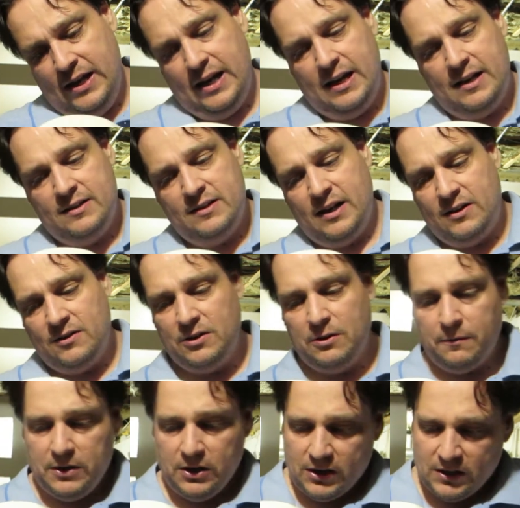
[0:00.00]
and I don't
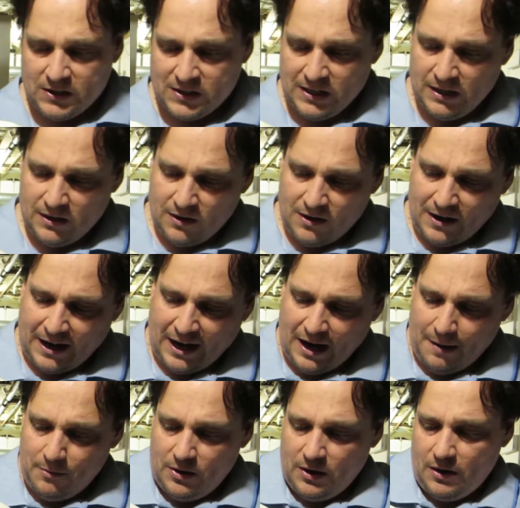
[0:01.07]
know if you can see it on the
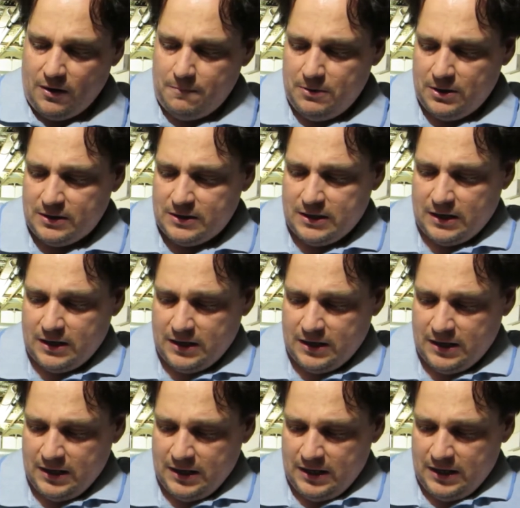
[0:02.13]
camera there, but
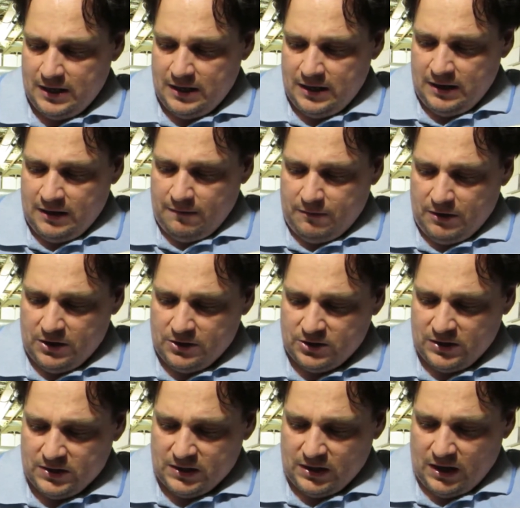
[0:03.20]
finish
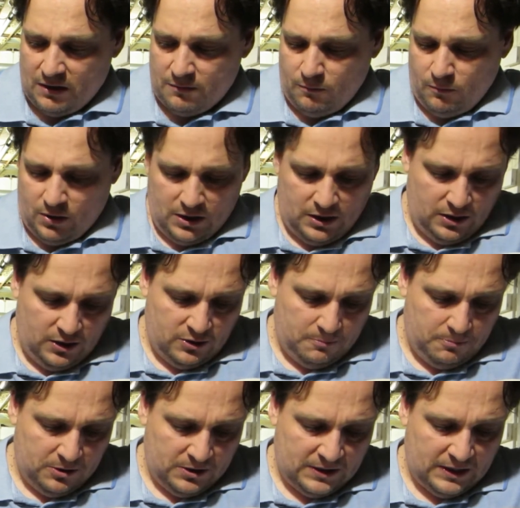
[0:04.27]
is not
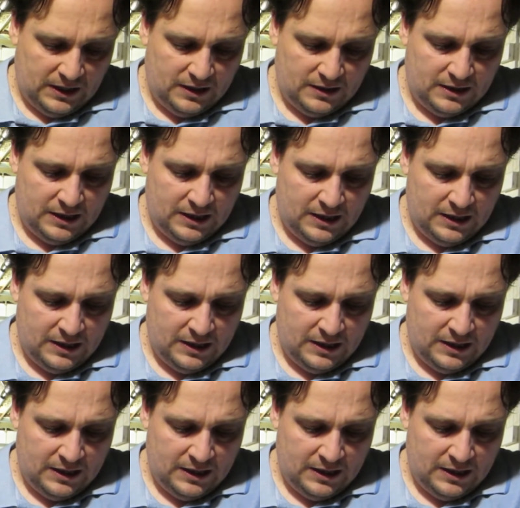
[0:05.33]
100%.